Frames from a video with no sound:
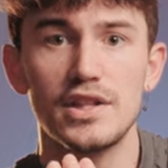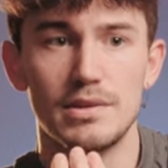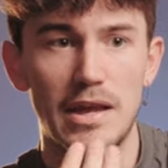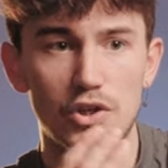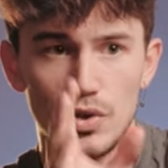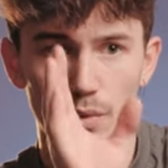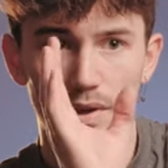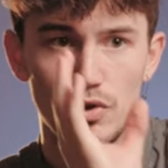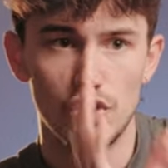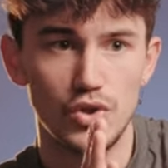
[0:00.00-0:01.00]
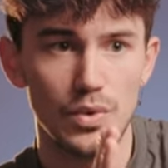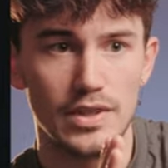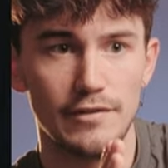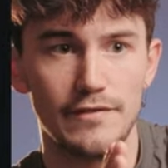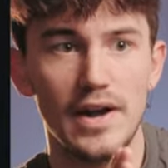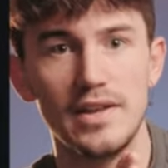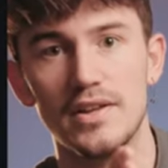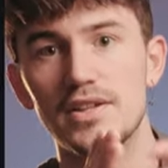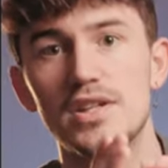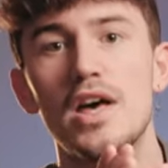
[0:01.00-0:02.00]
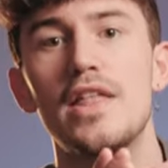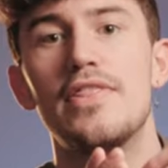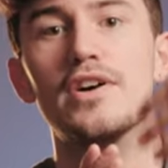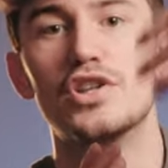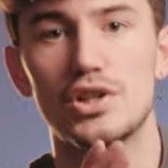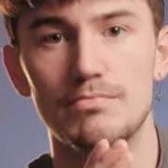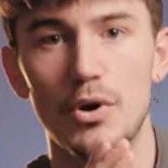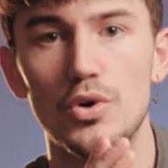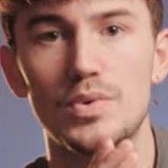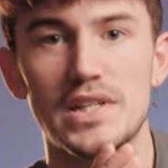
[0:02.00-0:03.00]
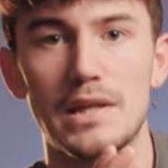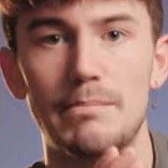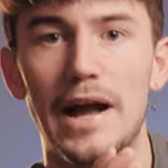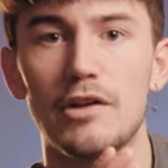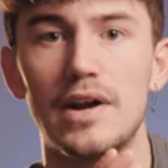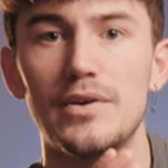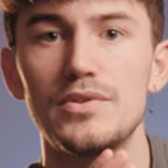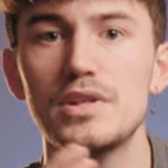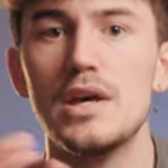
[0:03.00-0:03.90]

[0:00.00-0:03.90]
to make sure that when I was shooting the fighters, the smoke was in the background.